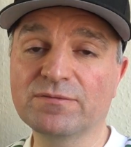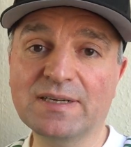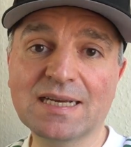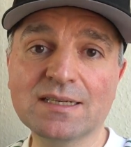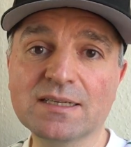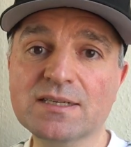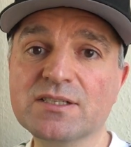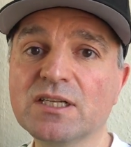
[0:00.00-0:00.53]
The
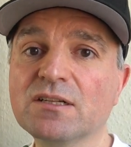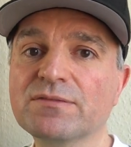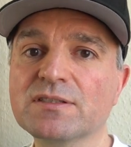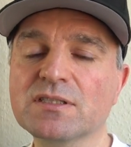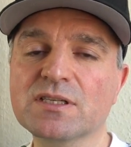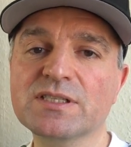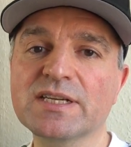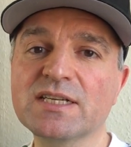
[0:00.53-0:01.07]
final itself
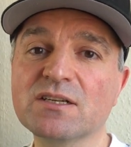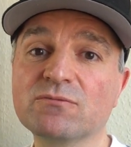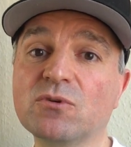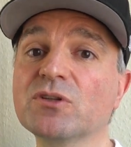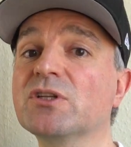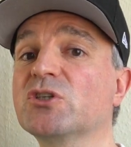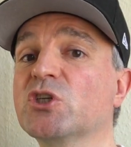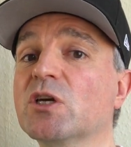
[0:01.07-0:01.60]
is a scene of
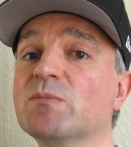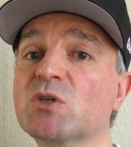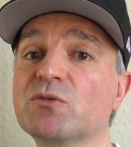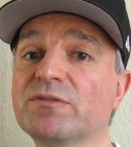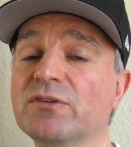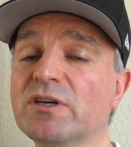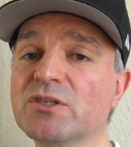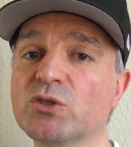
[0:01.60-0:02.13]
what the Germans
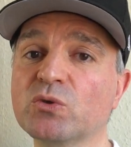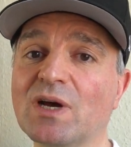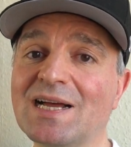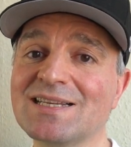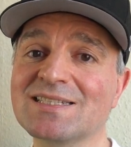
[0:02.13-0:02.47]
refer to